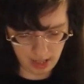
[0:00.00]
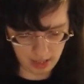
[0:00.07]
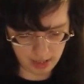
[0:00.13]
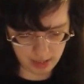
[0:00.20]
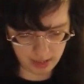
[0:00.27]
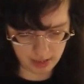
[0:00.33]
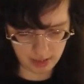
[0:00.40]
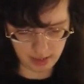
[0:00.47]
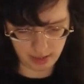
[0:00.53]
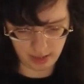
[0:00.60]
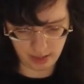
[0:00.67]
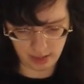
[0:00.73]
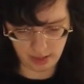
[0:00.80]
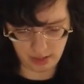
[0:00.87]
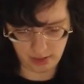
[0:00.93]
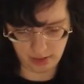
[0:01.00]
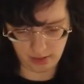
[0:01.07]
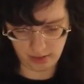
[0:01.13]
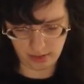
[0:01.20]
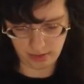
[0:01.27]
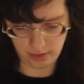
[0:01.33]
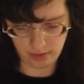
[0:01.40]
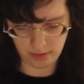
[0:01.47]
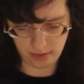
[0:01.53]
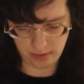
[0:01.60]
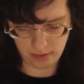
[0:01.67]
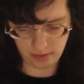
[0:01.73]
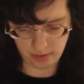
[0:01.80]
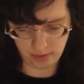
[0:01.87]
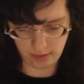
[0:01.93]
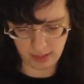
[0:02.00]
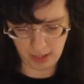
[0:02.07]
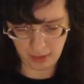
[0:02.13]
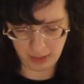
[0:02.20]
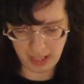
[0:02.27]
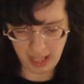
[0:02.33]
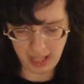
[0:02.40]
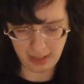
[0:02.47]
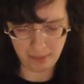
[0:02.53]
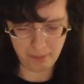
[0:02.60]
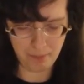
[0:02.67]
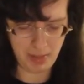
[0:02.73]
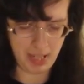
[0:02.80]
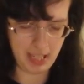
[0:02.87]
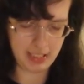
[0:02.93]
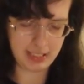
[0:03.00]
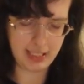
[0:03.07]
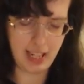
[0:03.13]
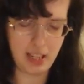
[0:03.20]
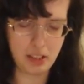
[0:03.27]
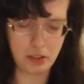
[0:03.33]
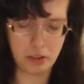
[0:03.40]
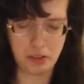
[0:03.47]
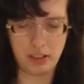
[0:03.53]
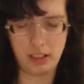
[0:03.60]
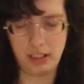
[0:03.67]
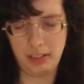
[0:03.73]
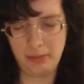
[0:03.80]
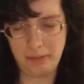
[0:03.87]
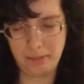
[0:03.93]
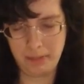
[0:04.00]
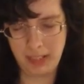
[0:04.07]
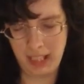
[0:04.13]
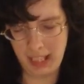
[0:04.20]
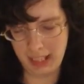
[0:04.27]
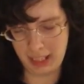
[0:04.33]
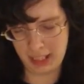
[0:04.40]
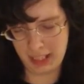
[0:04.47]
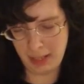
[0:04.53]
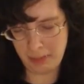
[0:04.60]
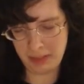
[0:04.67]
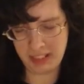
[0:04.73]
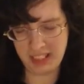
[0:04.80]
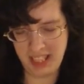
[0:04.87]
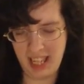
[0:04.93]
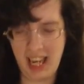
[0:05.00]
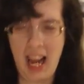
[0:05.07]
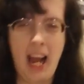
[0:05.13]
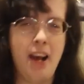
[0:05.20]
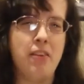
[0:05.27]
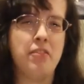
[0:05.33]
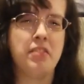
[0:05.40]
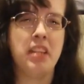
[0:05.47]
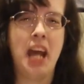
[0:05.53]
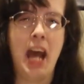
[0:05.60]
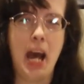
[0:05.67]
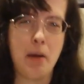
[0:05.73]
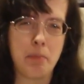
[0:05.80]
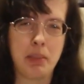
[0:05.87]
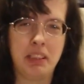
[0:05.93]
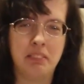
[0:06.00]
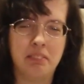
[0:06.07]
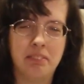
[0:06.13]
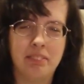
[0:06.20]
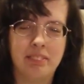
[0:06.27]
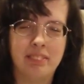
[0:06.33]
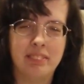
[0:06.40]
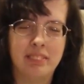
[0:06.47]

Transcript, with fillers: And, uh, okay, my next category is shifts that have to happen.